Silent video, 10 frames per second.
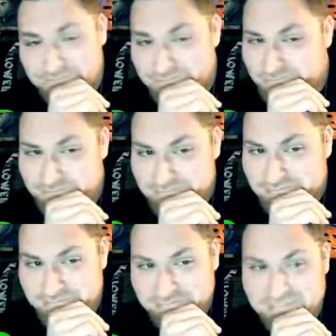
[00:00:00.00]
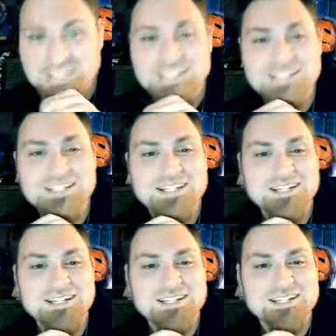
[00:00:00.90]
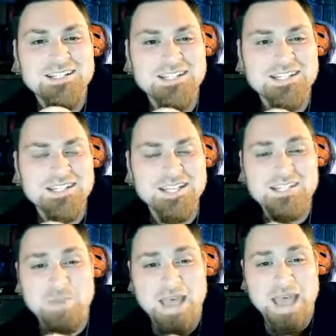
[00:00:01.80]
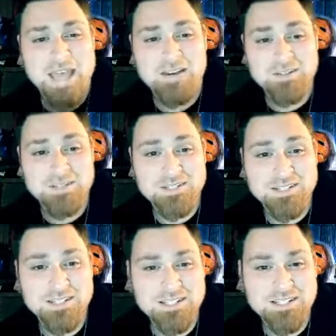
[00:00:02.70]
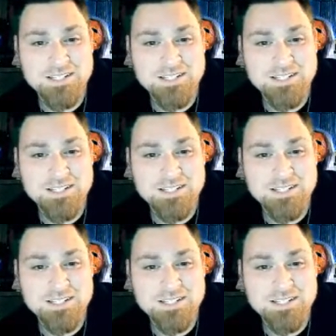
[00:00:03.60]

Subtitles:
I really don't, but I mean, I liked it as a kid.